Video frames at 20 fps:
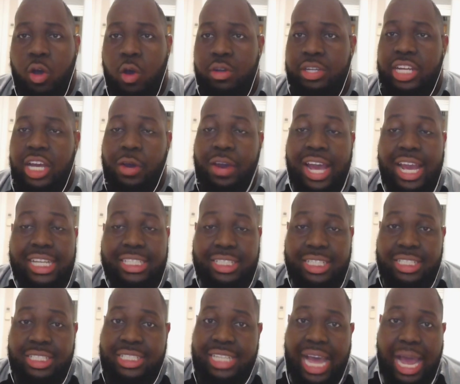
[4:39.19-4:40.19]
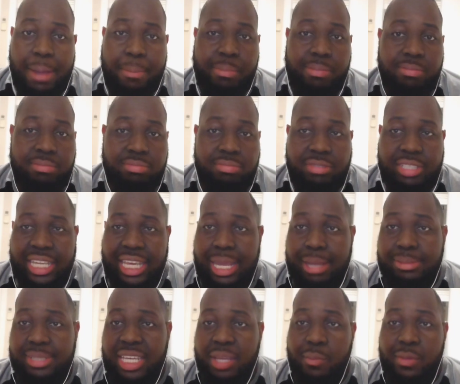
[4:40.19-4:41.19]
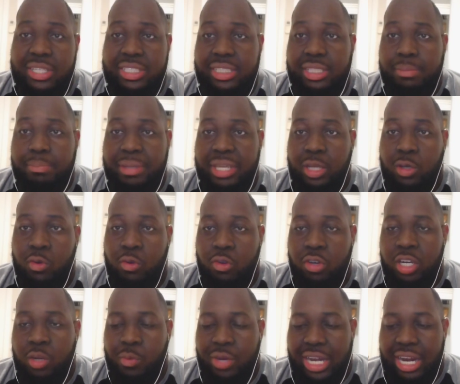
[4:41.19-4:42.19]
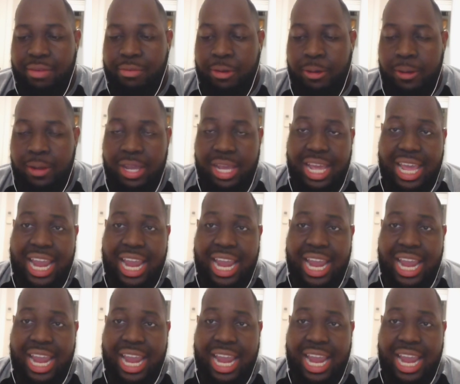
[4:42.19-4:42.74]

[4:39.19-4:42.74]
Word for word: Odell has his top teams that he wants to be on or whatever,